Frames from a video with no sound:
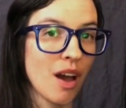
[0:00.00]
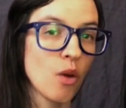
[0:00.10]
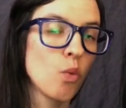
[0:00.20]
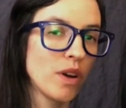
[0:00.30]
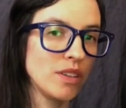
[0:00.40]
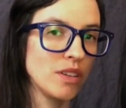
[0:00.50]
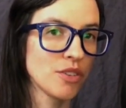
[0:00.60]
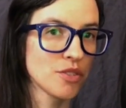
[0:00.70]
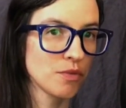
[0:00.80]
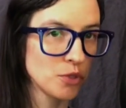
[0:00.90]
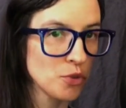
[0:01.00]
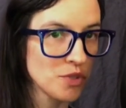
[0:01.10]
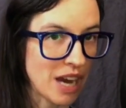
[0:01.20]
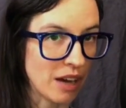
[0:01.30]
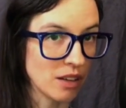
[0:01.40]
at 1 year's flu
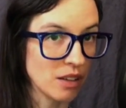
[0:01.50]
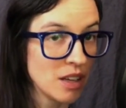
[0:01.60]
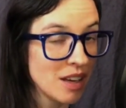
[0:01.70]
data